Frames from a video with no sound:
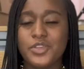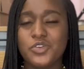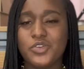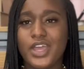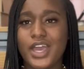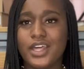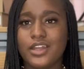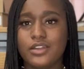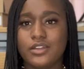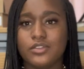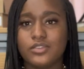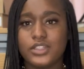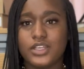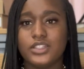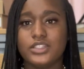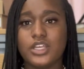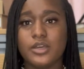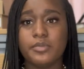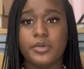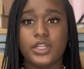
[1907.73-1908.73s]
you kind of don't
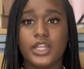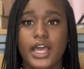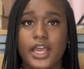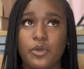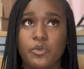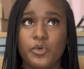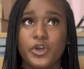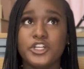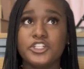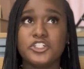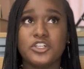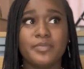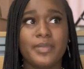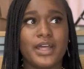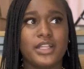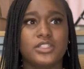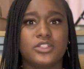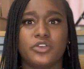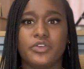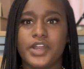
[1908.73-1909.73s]
think that, but like once you're
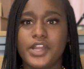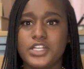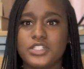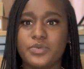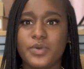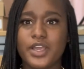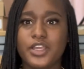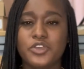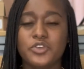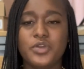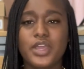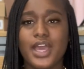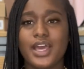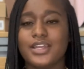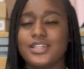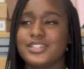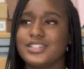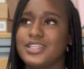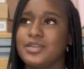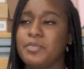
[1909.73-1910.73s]
about to graduate, you kind
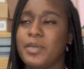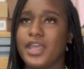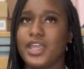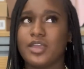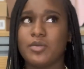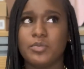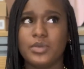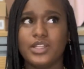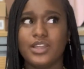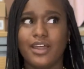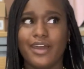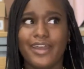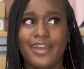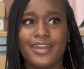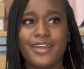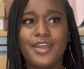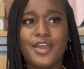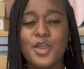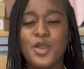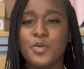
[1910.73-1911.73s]
of sit back and be like,